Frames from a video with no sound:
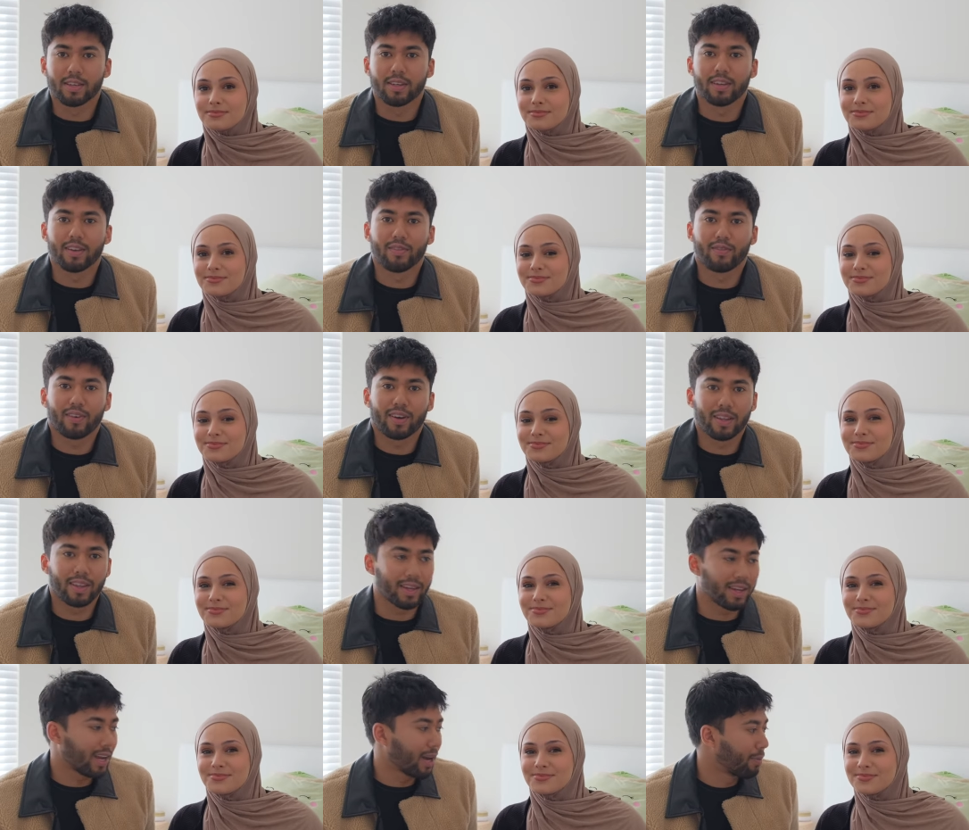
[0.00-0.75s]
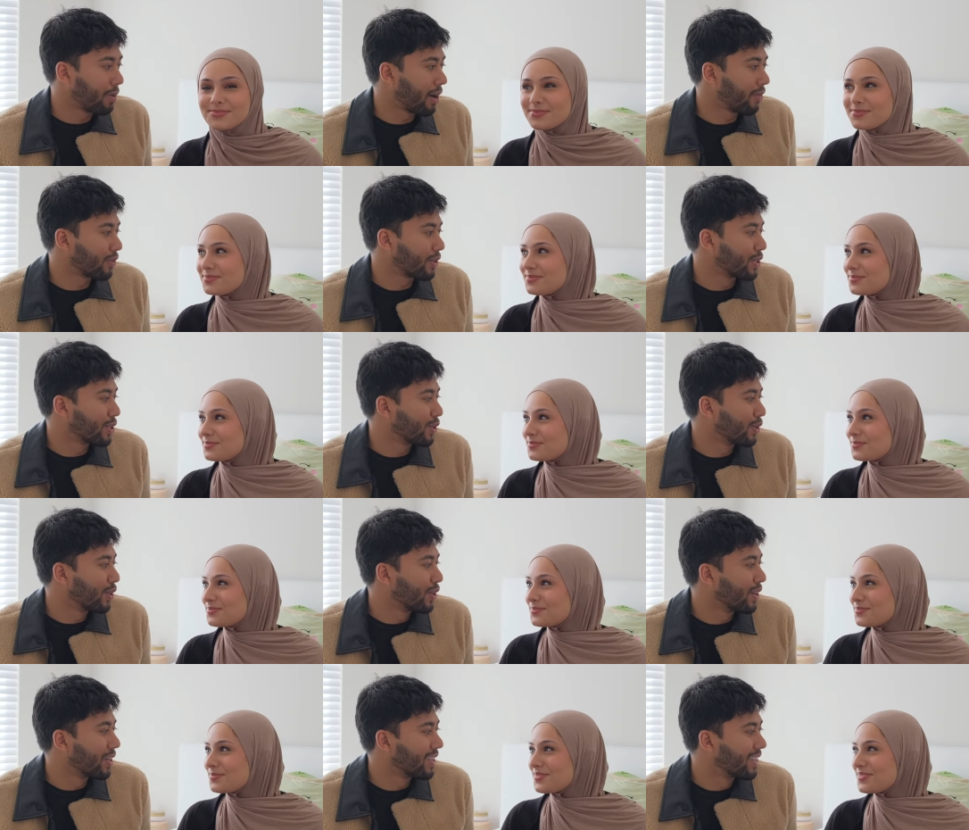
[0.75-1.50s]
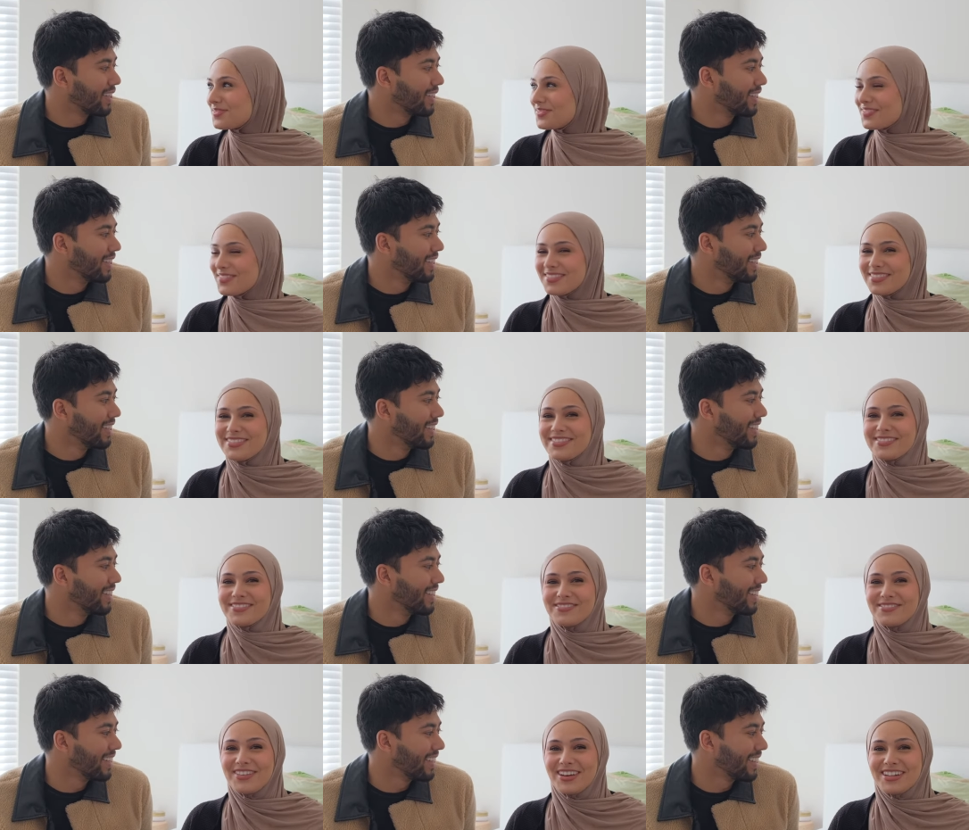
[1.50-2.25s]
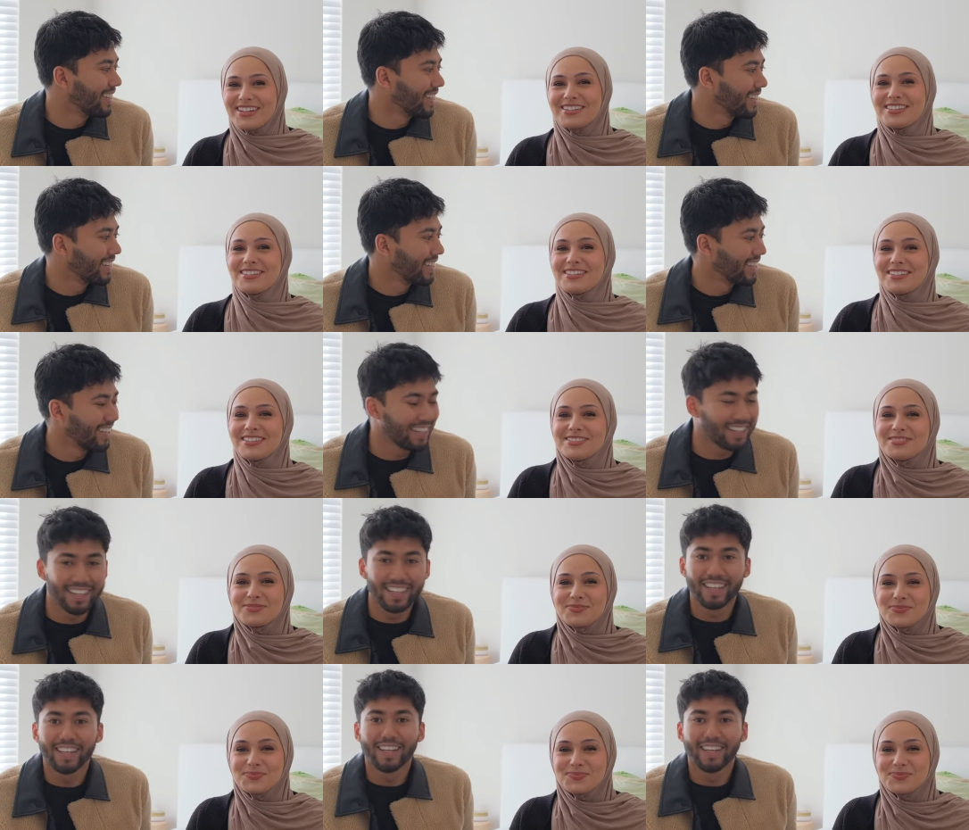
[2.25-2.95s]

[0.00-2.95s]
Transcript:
Speaker 1: In front of the camera after so long.
Speaker 2: Finally.